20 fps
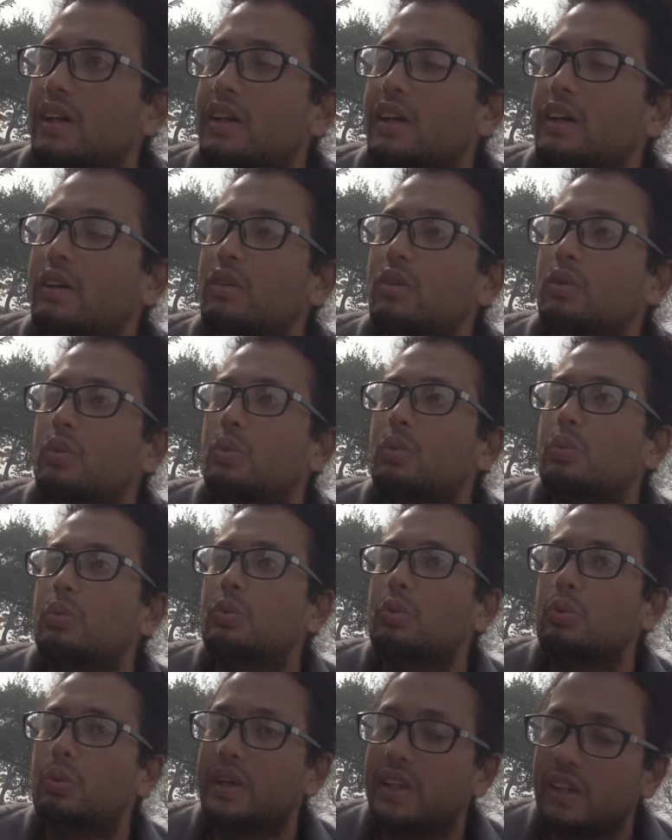And then
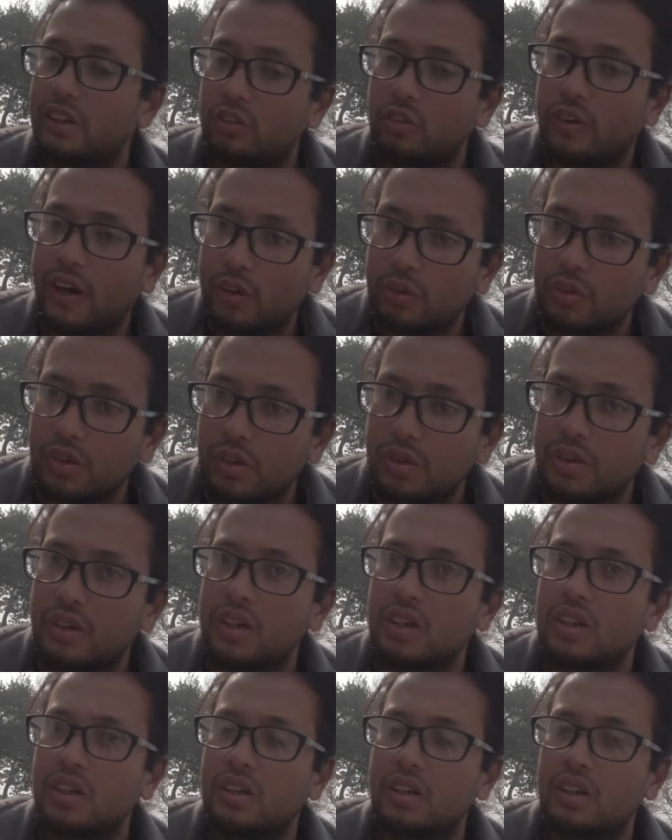when they found,
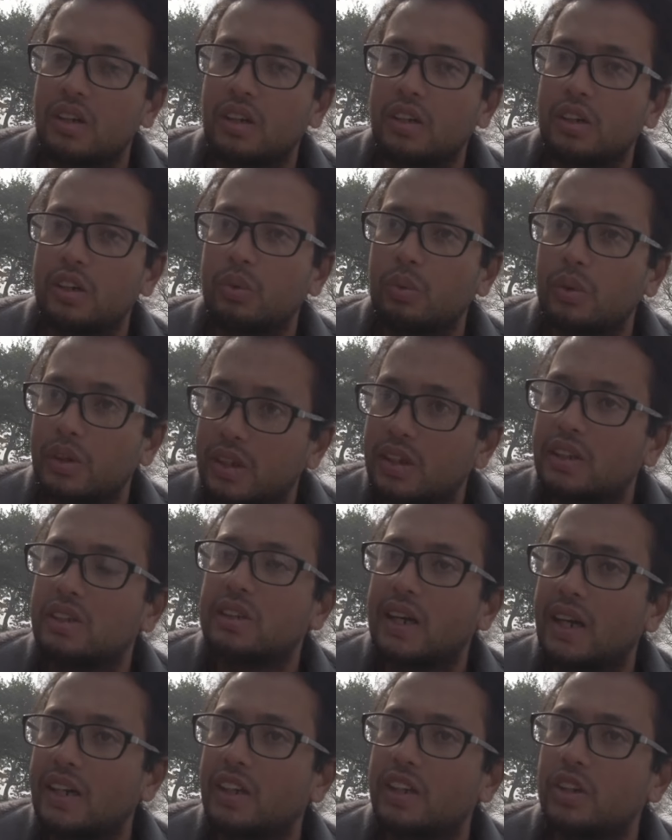uh, you know, they
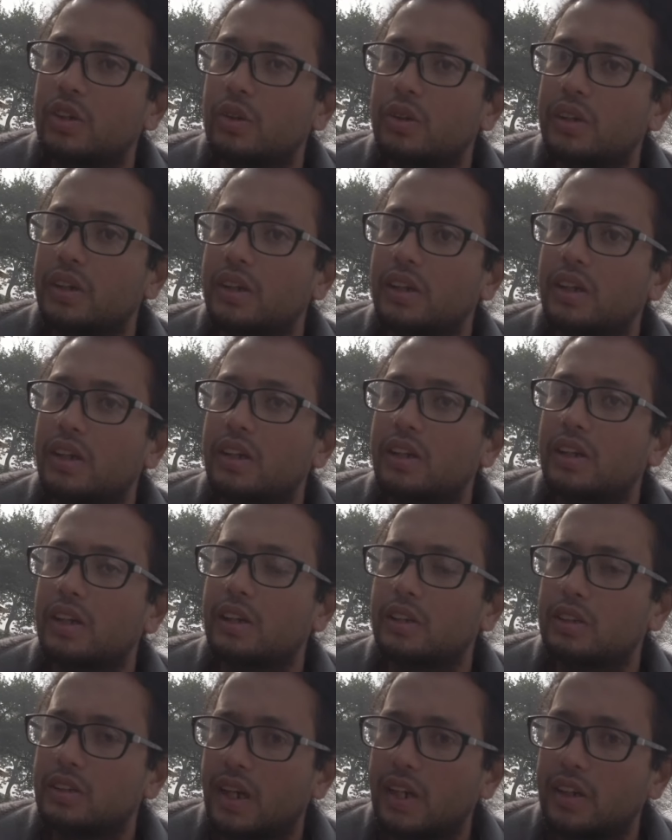started doing,
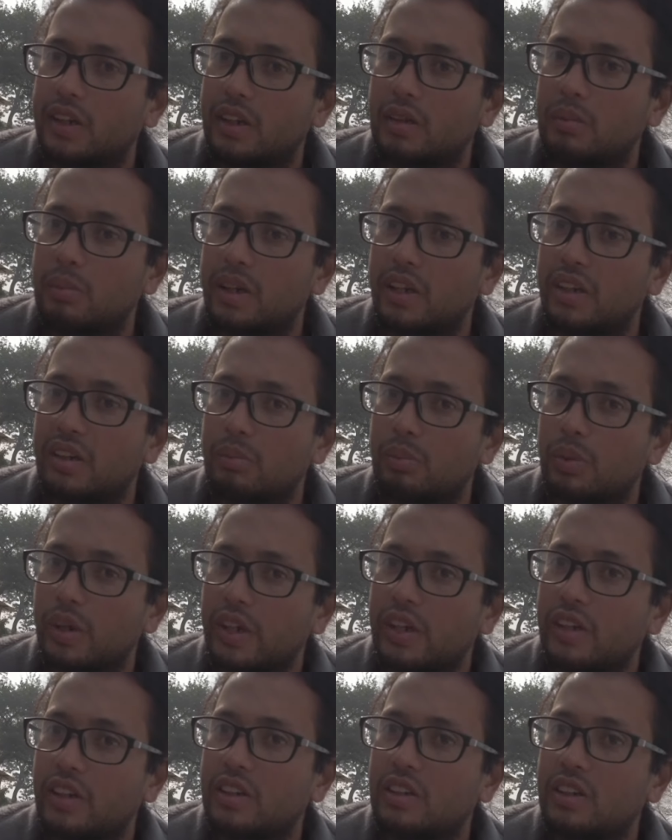they started making
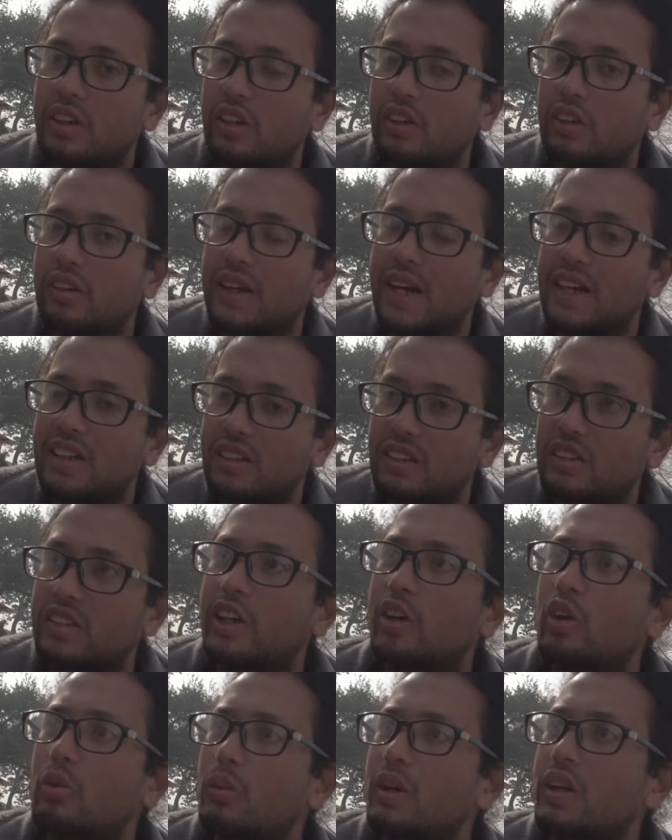prayers, organizing
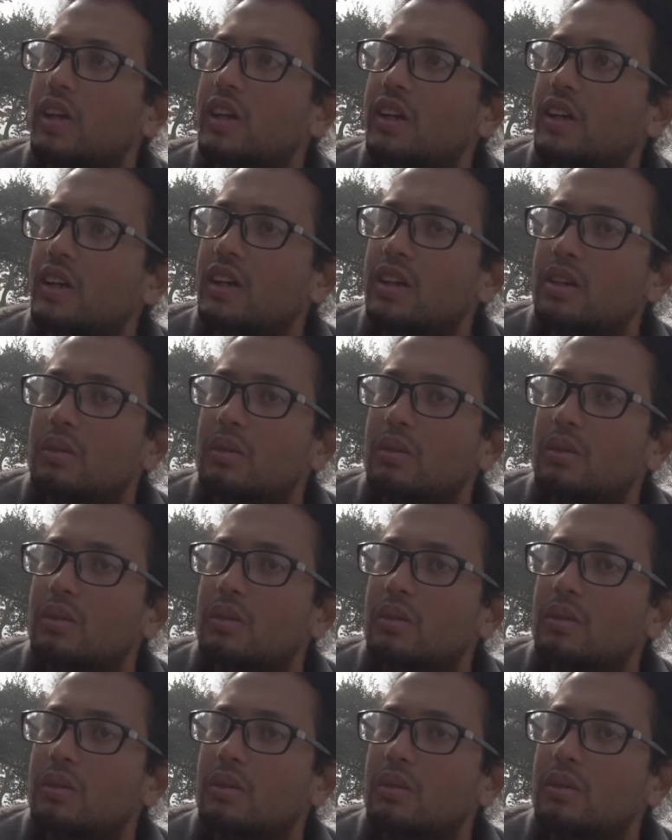ceremony,